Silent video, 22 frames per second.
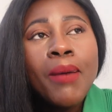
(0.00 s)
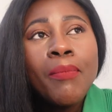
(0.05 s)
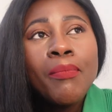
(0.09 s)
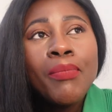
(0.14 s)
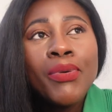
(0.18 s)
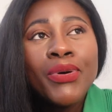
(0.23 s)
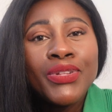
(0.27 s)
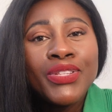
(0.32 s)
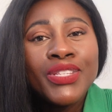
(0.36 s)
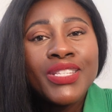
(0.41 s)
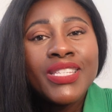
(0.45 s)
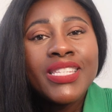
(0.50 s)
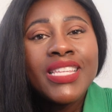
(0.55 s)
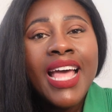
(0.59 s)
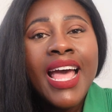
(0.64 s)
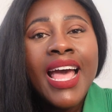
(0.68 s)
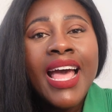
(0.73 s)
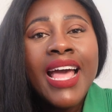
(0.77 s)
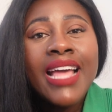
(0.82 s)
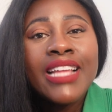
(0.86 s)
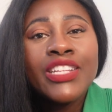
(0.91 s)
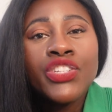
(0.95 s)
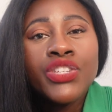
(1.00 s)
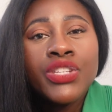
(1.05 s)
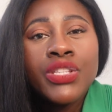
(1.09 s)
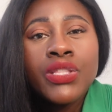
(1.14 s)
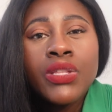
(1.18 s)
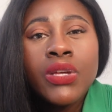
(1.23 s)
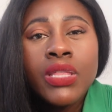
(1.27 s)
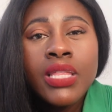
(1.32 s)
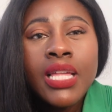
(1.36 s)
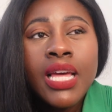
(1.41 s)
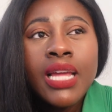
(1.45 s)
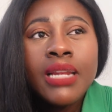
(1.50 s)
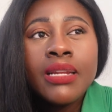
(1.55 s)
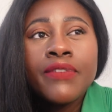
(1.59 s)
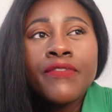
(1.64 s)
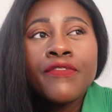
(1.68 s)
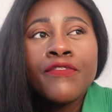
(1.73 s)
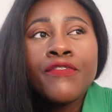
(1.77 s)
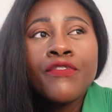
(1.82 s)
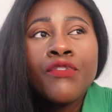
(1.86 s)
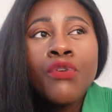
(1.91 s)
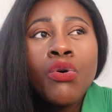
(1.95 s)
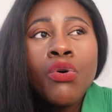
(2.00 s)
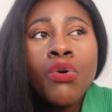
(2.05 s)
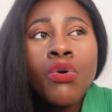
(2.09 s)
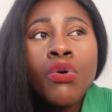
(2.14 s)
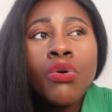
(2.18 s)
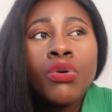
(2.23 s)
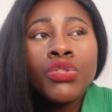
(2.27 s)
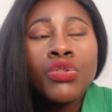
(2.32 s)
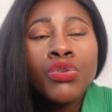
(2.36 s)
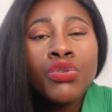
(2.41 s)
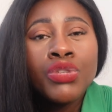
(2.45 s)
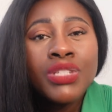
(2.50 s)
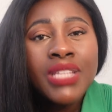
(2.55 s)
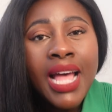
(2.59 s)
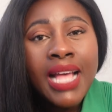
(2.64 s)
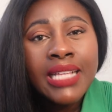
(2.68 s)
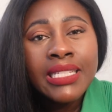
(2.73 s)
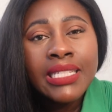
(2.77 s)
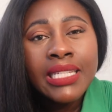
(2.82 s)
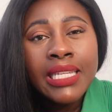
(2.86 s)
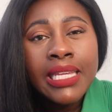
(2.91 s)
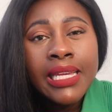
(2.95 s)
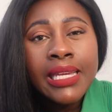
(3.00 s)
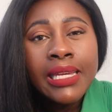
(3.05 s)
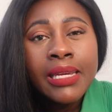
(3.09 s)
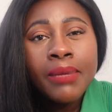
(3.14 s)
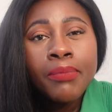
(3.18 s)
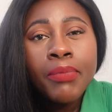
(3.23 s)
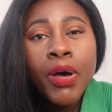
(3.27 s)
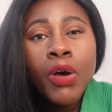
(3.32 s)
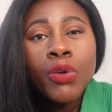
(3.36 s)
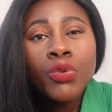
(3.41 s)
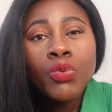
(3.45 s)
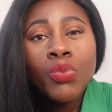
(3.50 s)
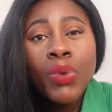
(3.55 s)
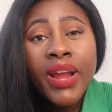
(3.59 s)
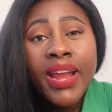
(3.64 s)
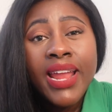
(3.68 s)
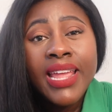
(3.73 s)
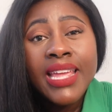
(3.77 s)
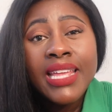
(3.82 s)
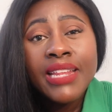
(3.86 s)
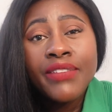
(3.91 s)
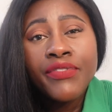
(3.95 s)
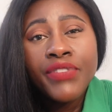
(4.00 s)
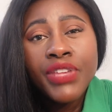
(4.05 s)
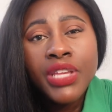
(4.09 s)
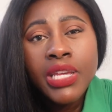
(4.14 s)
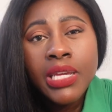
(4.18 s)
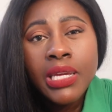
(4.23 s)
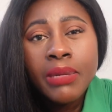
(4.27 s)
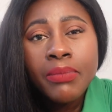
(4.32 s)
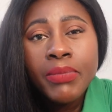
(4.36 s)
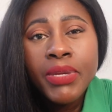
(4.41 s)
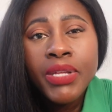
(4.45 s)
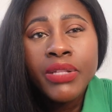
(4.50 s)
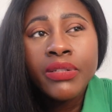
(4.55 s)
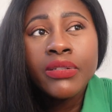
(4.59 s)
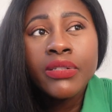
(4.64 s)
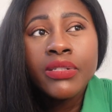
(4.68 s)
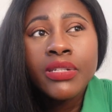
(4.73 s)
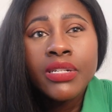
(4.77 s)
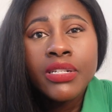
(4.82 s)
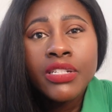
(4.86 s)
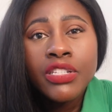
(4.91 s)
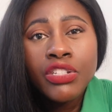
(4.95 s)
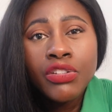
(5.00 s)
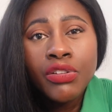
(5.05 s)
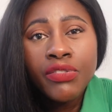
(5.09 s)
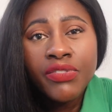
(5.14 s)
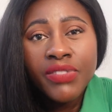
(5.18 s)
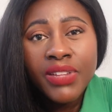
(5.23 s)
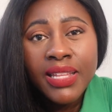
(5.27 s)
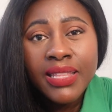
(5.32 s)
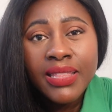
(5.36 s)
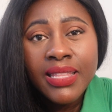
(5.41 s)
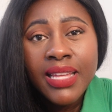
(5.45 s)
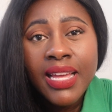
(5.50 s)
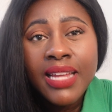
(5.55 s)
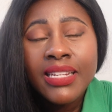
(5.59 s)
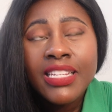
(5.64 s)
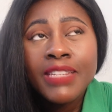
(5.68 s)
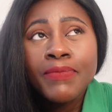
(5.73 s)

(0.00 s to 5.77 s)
But I just thought that for those asking about why I eat vegan meals and stuff like that,